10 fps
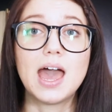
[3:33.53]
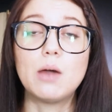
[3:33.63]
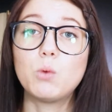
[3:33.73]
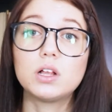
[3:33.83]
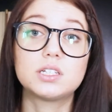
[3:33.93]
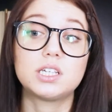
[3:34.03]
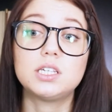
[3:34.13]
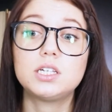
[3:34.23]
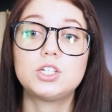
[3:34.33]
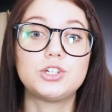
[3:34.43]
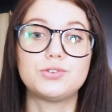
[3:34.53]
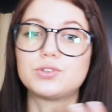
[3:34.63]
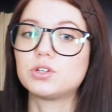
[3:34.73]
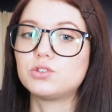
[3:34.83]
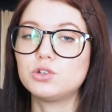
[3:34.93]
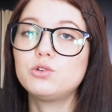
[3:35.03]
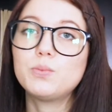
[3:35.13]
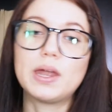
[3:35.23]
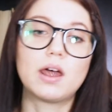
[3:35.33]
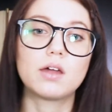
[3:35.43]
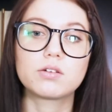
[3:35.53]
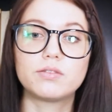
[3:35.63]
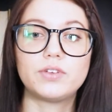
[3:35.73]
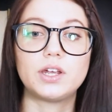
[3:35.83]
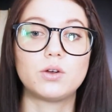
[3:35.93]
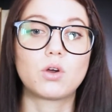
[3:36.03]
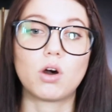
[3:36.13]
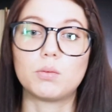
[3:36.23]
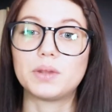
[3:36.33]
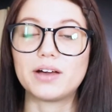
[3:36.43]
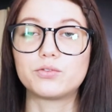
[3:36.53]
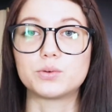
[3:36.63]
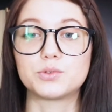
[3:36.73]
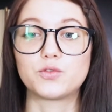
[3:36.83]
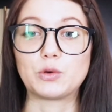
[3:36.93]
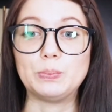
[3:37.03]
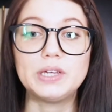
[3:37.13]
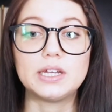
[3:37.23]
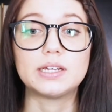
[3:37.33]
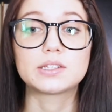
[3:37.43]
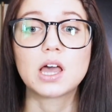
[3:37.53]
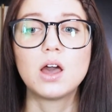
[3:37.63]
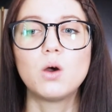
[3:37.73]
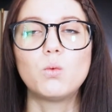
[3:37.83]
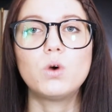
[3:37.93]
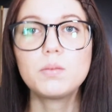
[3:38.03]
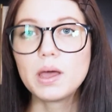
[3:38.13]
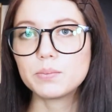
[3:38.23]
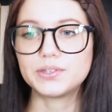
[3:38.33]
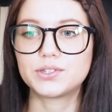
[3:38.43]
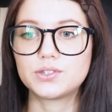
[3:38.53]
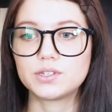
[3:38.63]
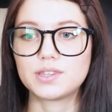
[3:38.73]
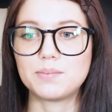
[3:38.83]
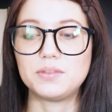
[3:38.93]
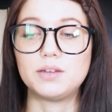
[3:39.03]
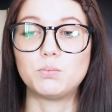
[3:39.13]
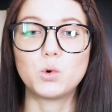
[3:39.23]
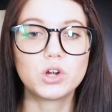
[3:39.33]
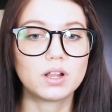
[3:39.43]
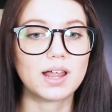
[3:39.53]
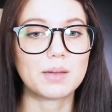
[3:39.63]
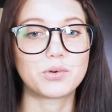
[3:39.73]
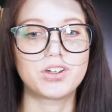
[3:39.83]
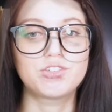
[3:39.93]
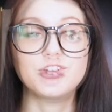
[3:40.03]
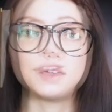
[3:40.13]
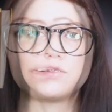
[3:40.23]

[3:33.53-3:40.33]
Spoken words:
And while it's easy to use Zoom and other video call platforms for meetings, what about businesses that need more collaboration?